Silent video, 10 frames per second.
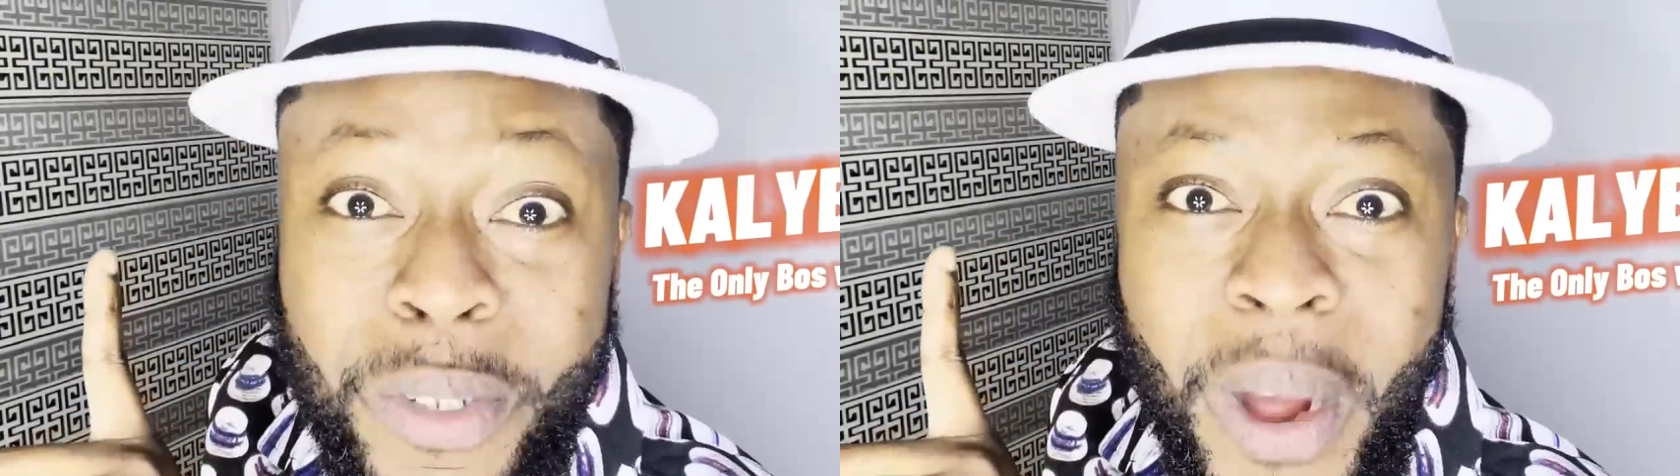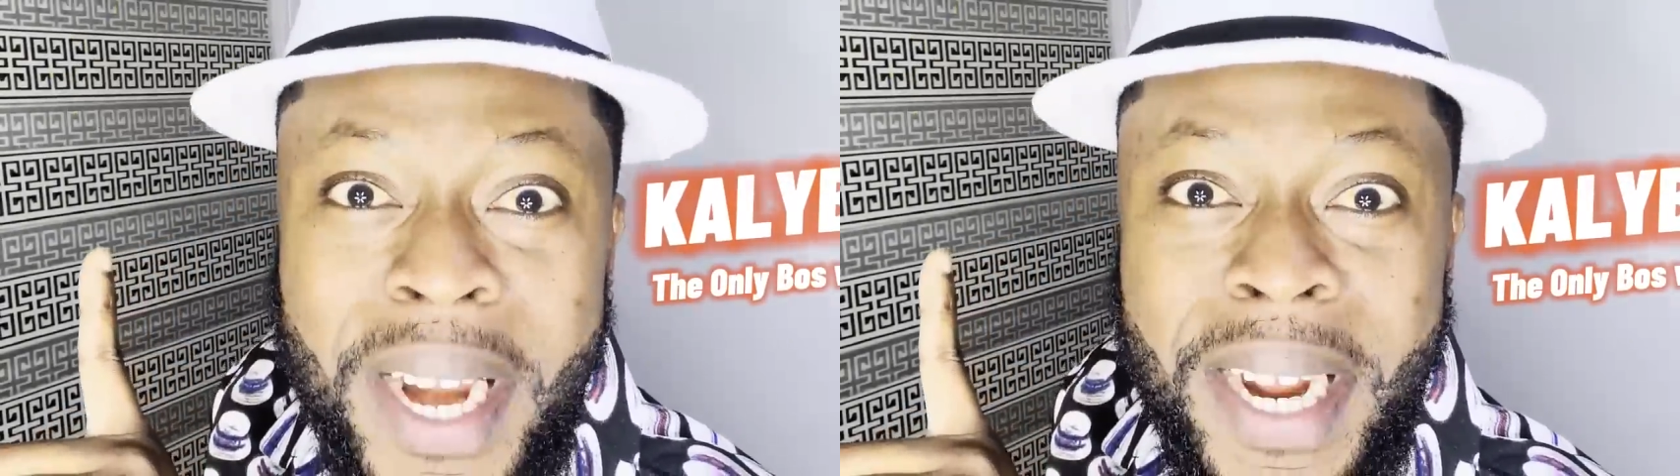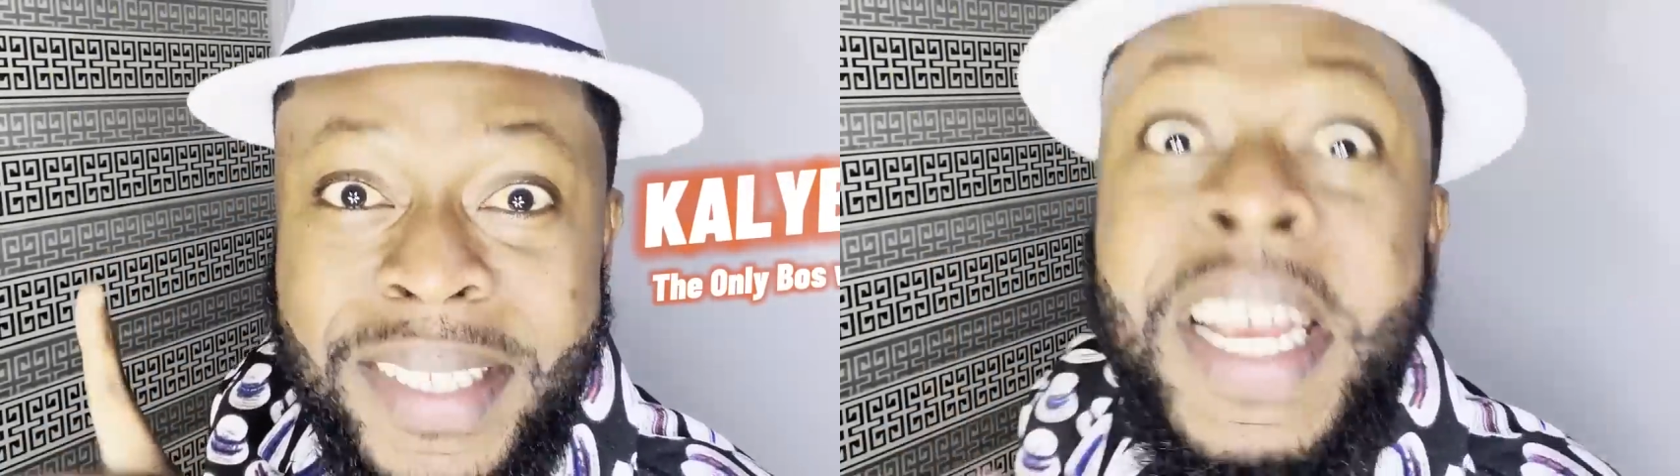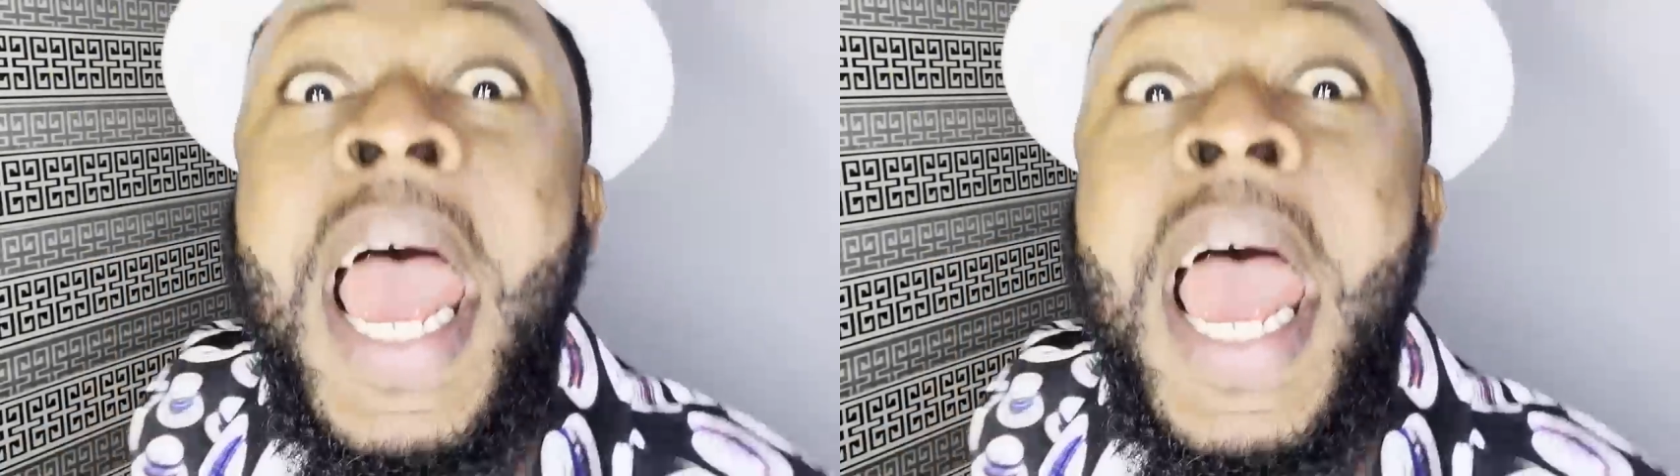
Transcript: one S.